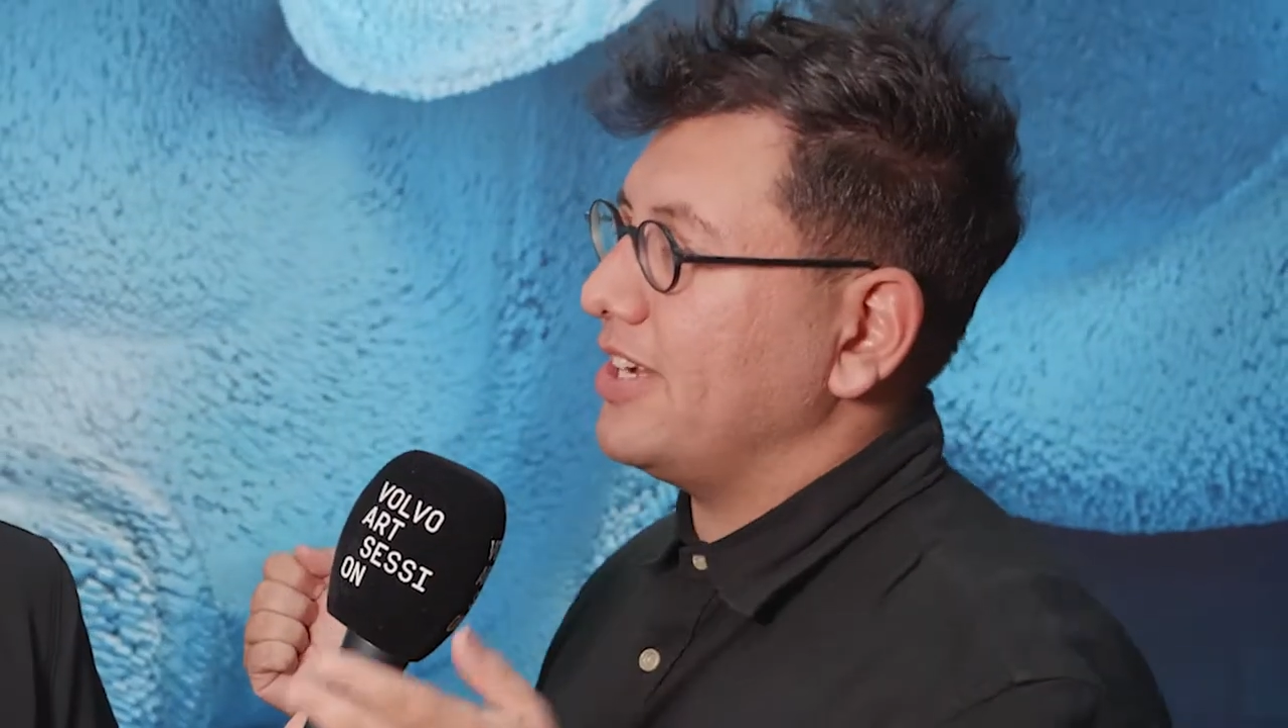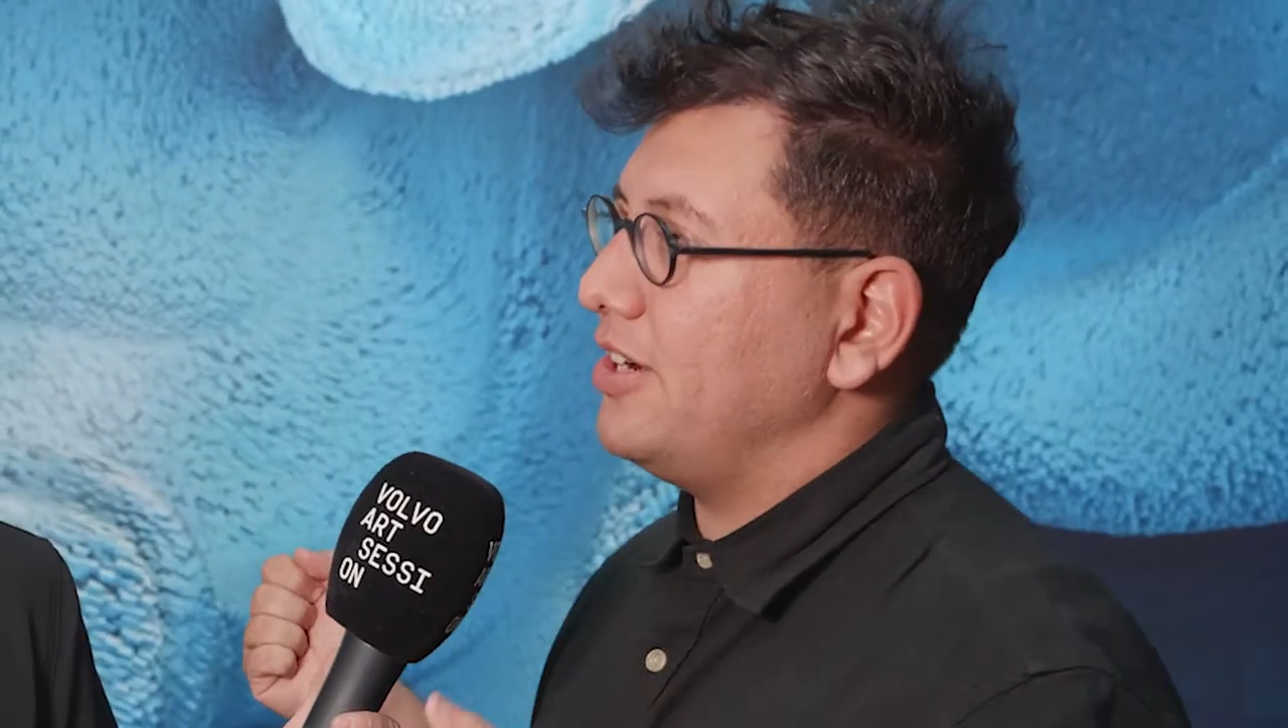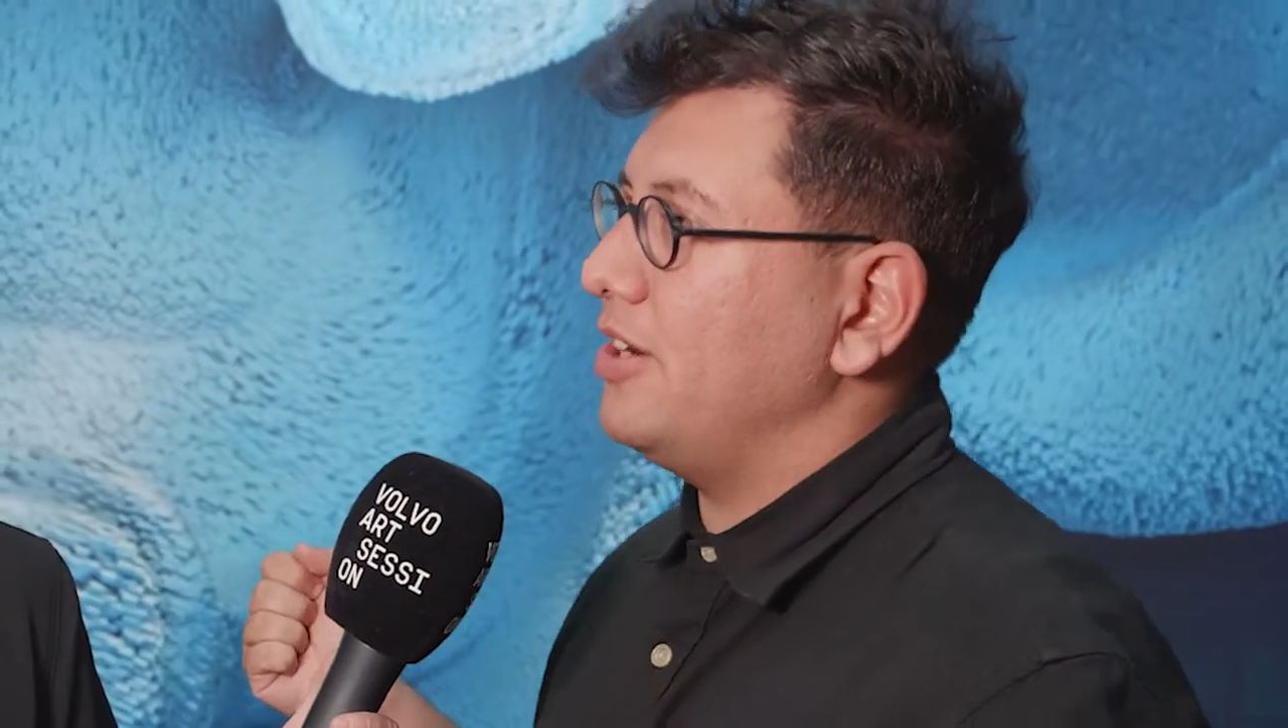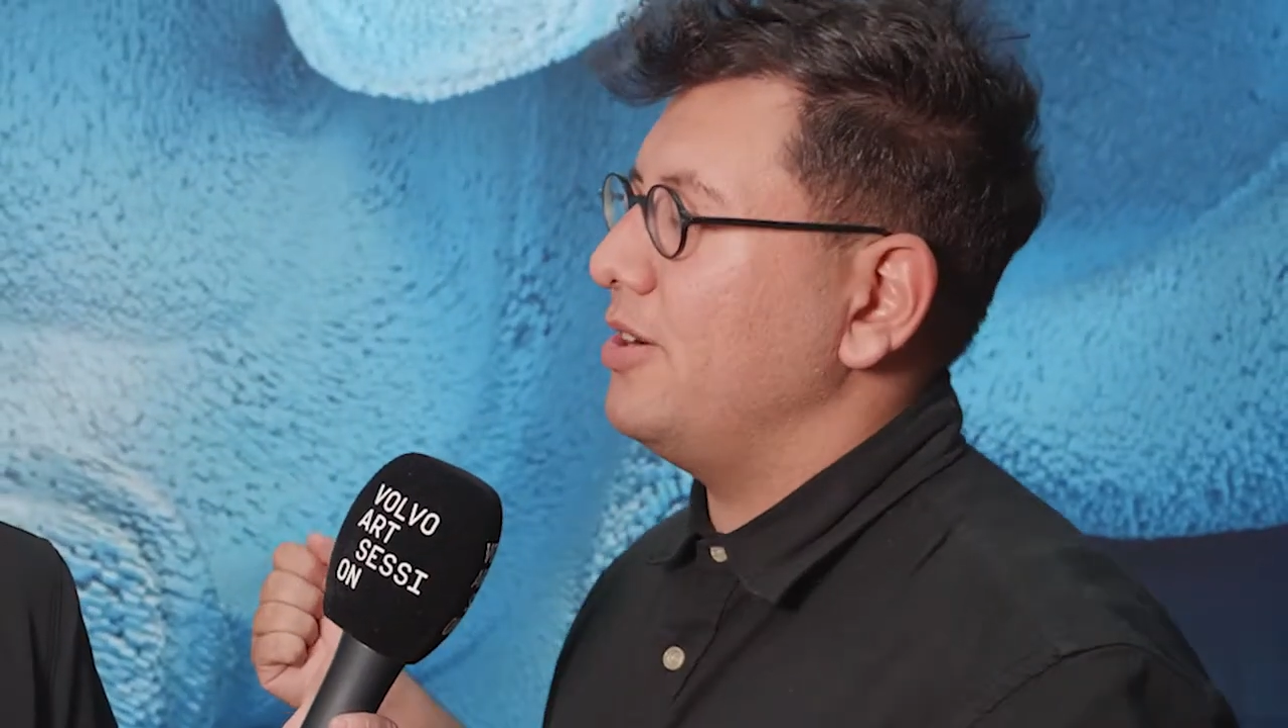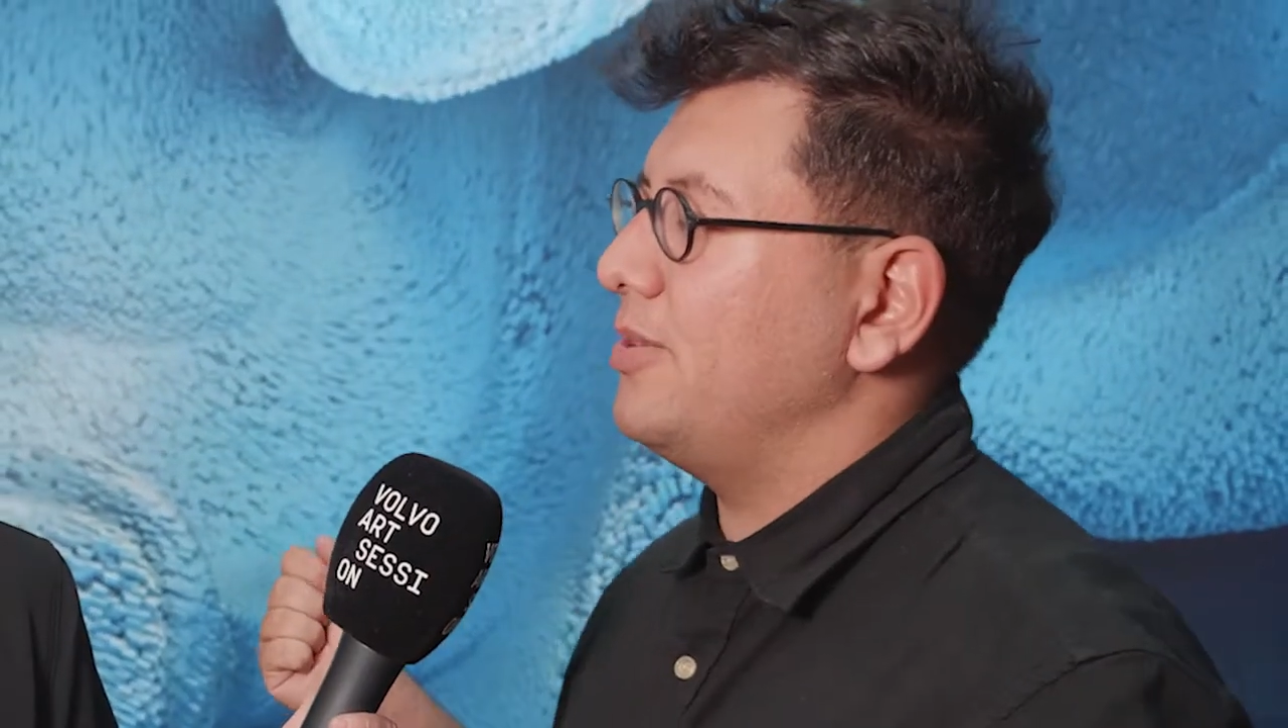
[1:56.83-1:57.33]

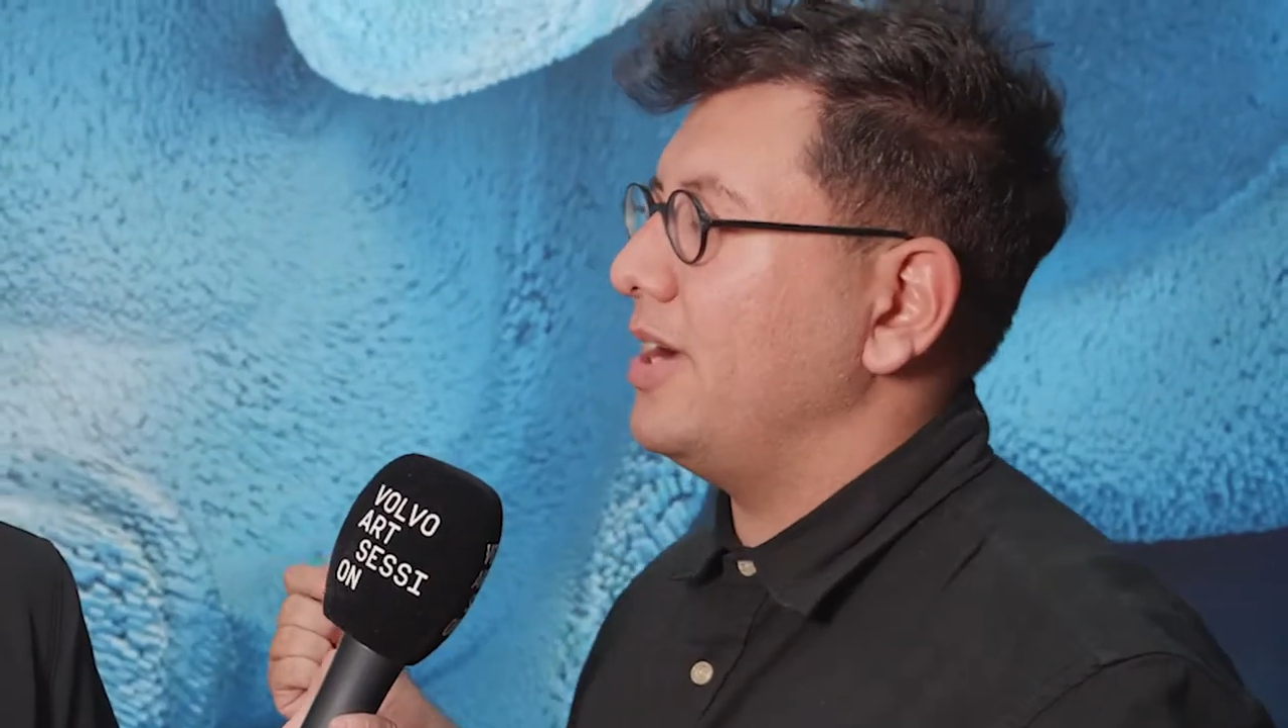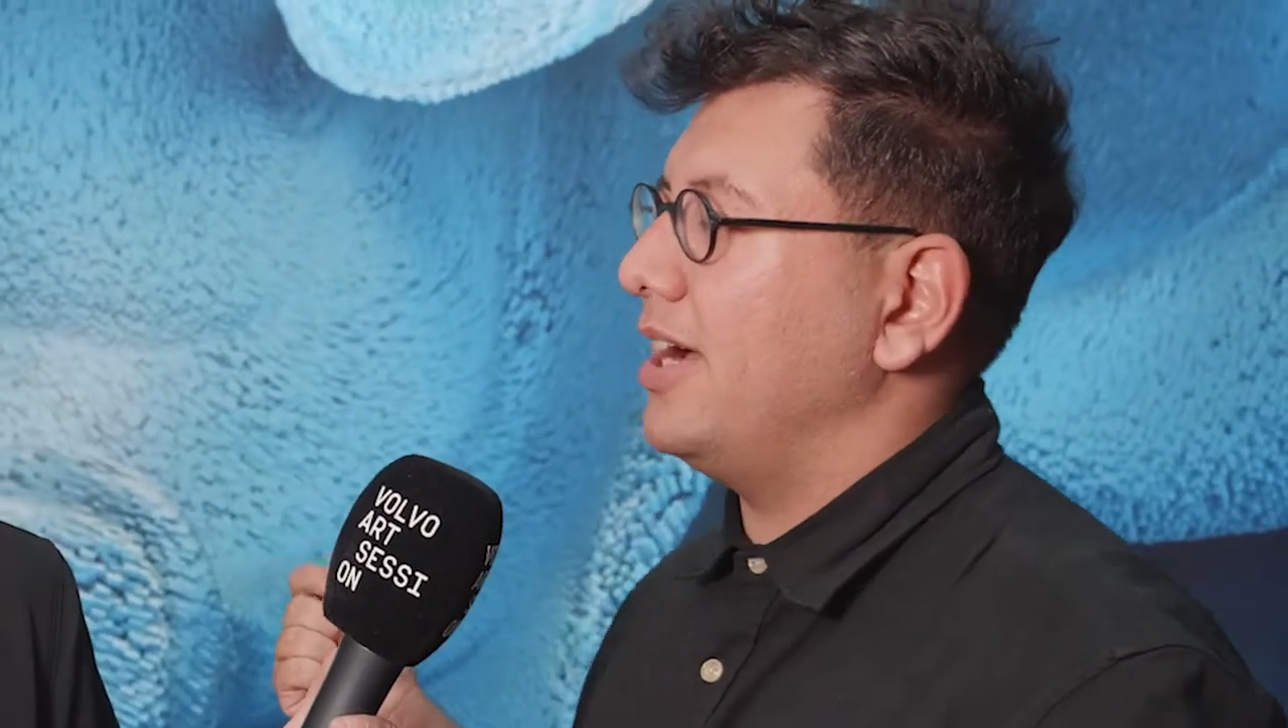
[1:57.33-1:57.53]
ago,